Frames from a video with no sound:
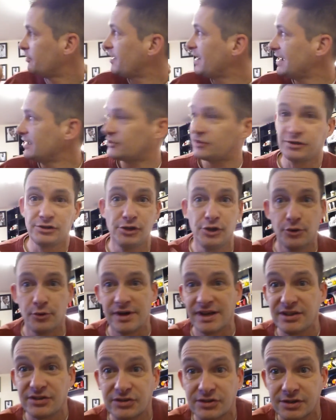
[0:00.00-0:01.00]
That's
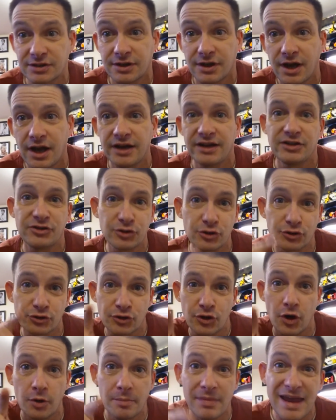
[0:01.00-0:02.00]
Lewis, and he's
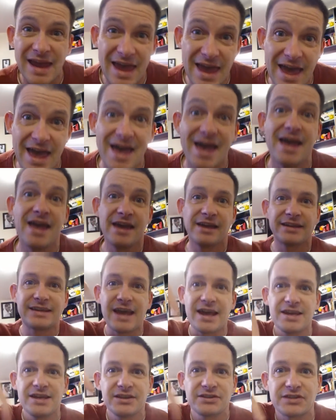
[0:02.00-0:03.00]
just cut my hair.
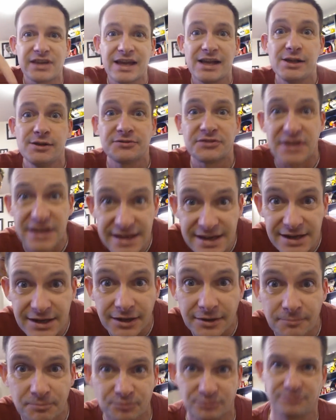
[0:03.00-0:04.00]
Get yourselves
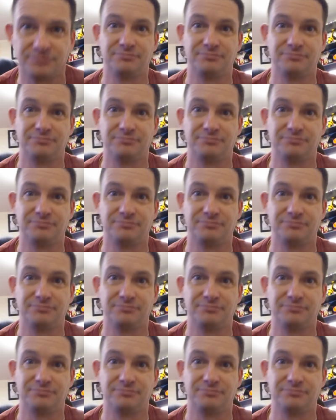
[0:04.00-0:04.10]
here.